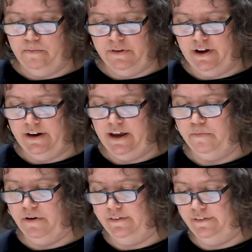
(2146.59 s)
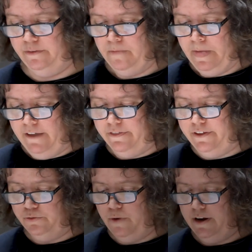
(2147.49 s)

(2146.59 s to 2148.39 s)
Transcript: Masonic aprons. This